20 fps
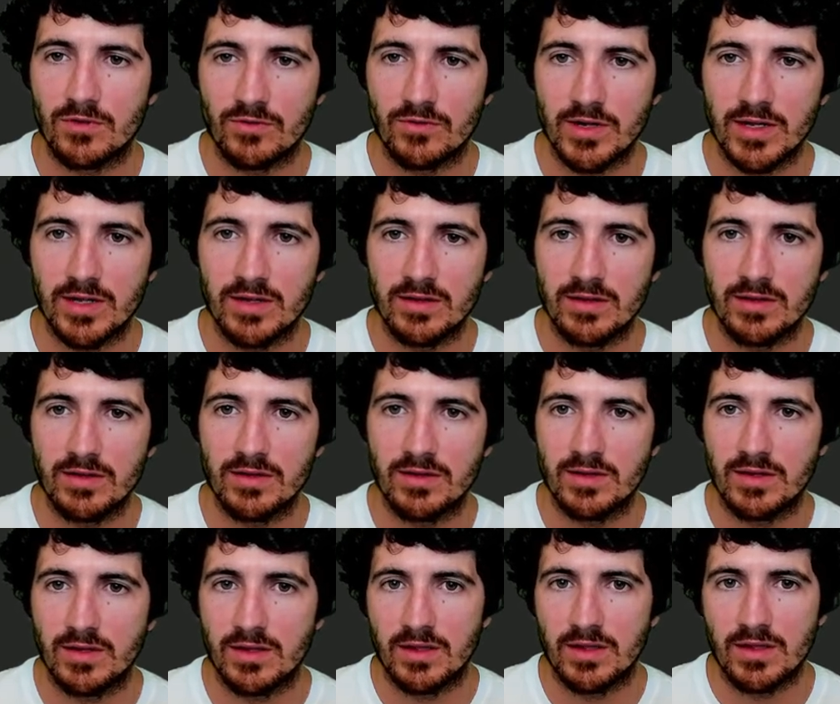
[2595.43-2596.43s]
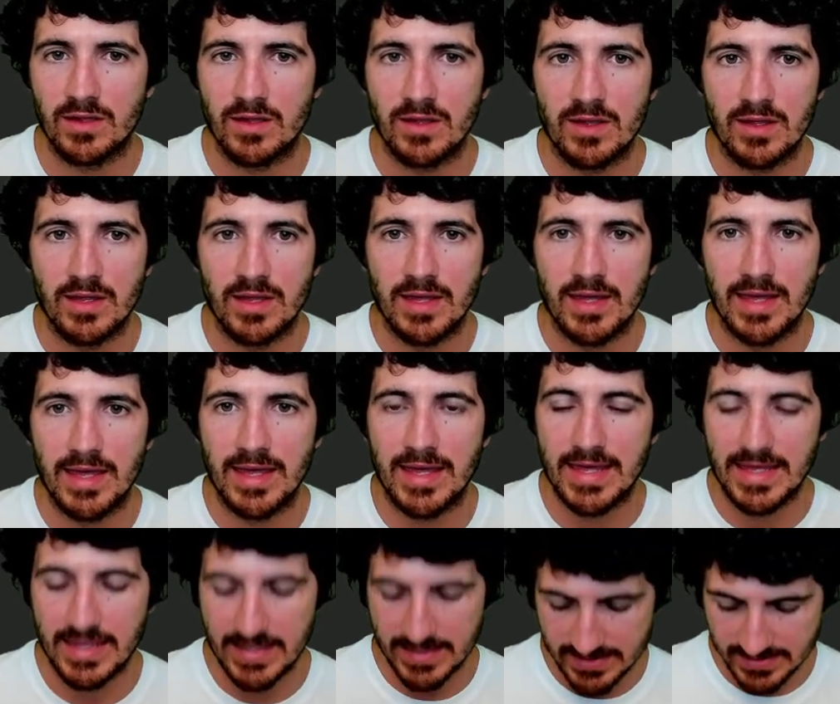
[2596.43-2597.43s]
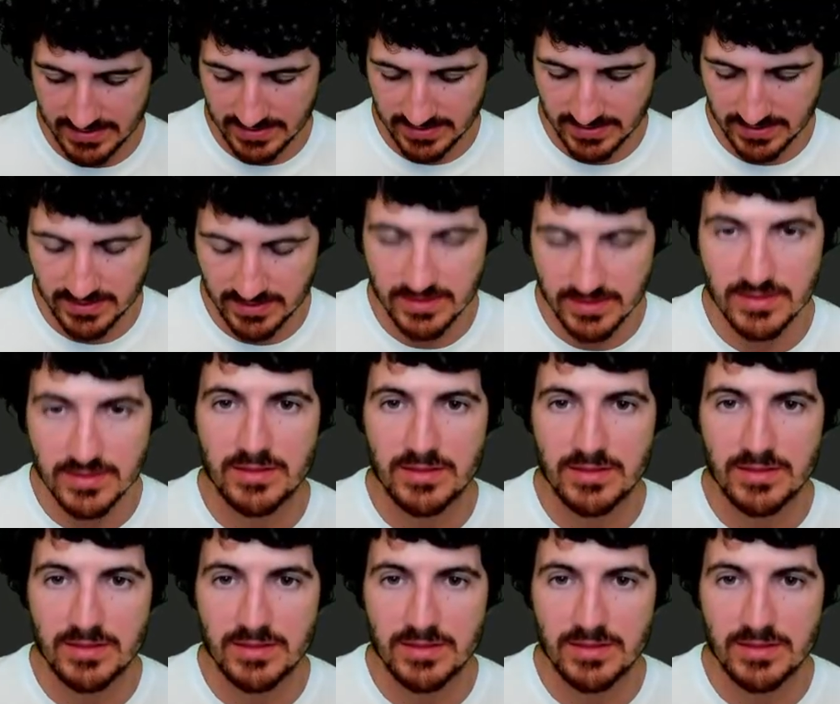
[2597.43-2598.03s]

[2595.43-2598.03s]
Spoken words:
Right, and